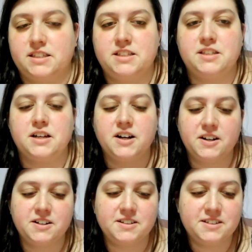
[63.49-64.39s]

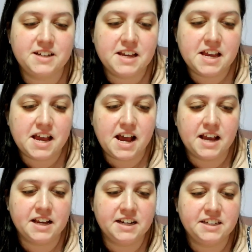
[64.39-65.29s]
So,
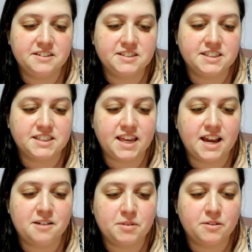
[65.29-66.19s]
I gotta use this
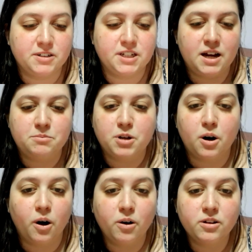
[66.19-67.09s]
camera, which I'm
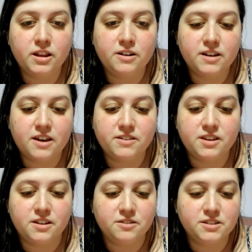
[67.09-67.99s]
totally okay with
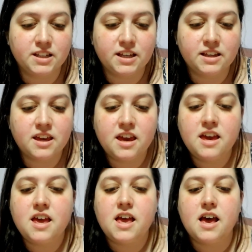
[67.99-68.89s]
using,
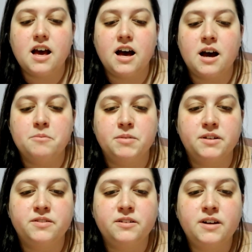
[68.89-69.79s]
but
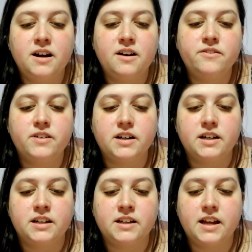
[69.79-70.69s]
if you have
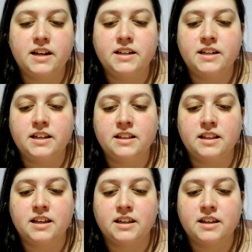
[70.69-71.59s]
an editing,
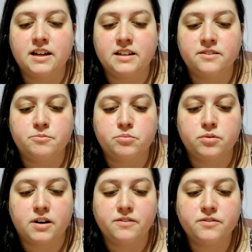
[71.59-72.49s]
like, kind of
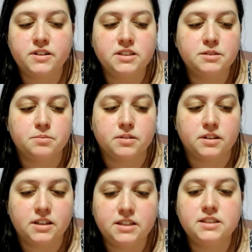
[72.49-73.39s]
preference,
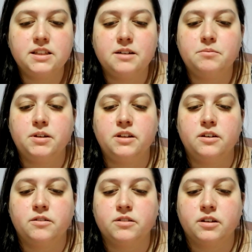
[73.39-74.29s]
please let me
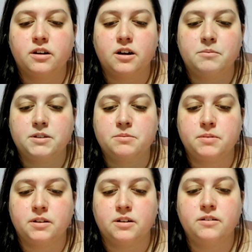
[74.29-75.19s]
know in the comments
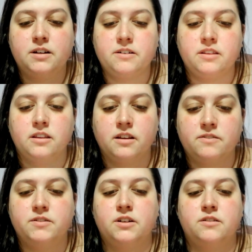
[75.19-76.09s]
below, and I'd
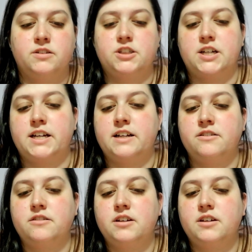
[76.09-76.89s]
love to go and try it out.